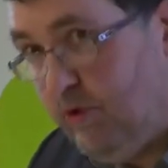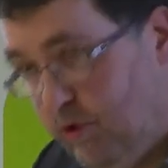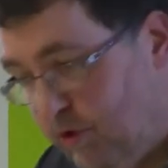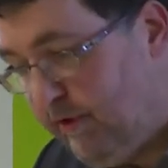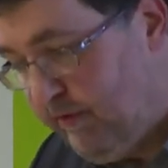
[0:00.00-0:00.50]

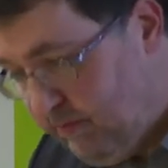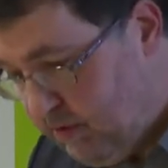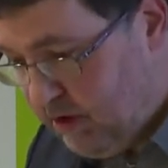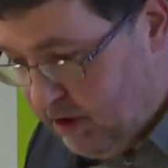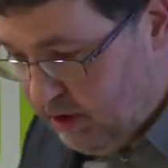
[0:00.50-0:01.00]
or
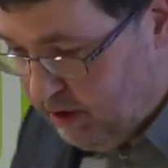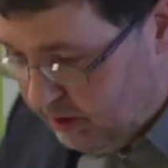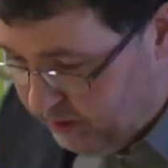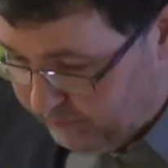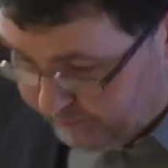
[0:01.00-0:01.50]

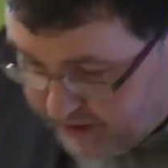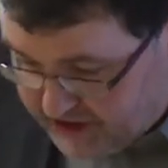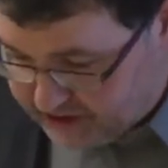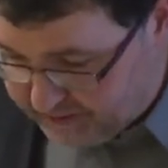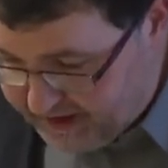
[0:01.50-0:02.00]

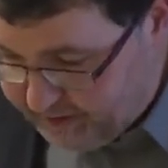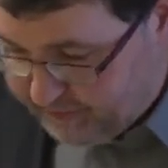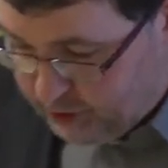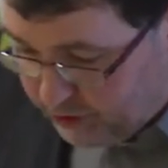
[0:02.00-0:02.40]
fiscal benefit